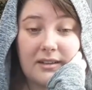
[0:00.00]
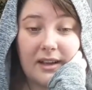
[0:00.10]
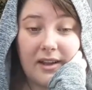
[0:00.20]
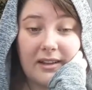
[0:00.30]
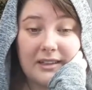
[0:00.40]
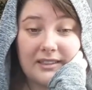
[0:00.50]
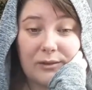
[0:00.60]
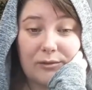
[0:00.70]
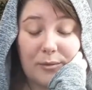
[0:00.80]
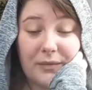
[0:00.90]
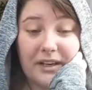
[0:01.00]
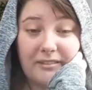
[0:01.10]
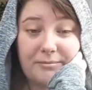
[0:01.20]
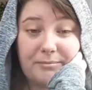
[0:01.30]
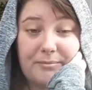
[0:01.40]
Yeah, that's it from me.
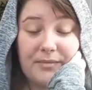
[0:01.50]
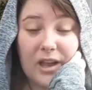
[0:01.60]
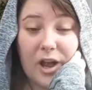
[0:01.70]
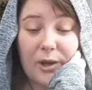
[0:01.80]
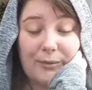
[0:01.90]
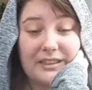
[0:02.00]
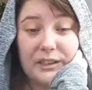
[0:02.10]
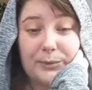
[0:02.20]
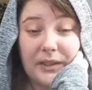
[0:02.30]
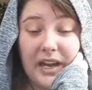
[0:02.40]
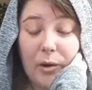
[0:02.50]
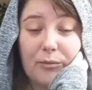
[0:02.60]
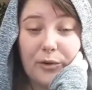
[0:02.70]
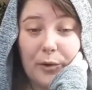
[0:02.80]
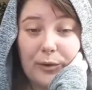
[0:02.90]
I hope this has been
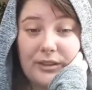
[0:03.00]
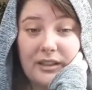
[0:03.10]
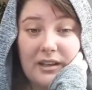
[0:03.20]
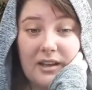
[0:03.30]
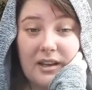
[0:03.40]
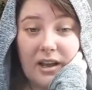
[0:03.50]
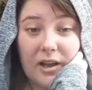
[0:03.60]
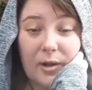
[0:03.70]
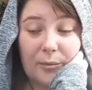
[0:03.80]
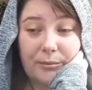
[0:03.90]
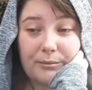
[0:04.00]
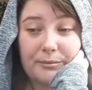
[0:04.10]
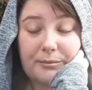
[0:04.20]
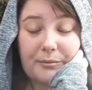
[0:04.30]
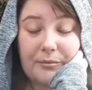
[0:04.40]
helpful.
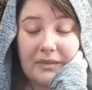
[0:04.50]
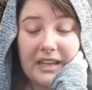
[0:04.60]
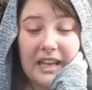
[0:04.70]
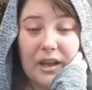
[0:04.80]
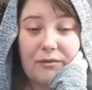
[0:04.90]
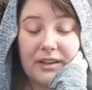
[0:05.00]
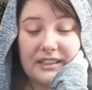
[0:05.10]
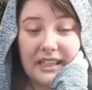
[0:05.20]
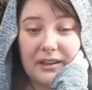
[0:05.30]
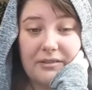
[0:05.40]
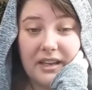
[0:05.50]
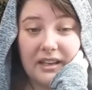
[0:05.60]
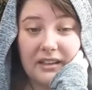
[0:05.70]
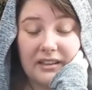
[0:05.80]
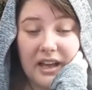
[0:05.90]
If there's
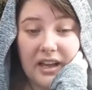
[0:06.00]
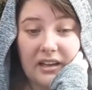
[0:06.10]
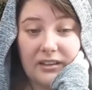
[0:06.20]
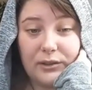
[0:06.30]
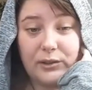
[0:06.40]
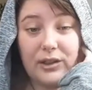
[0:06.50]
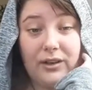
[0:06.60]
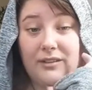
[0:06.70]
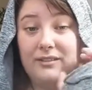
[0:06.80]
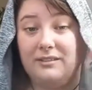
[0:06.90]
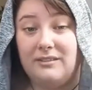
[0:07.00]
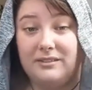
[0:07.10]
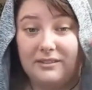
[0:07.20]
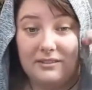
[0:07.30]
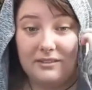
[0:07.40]
anything that you
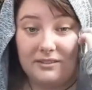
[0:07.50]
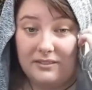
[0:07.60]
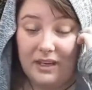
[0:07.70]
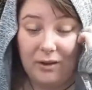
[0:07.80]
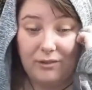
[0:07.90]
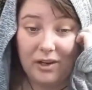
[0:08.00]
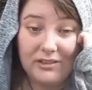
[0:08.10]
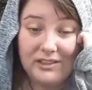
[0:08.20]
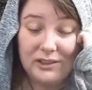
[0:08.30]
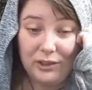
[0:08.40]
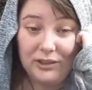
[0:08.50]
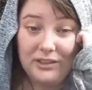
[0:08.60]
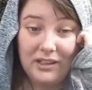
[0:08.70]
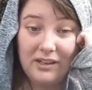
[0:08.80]
haven't understood,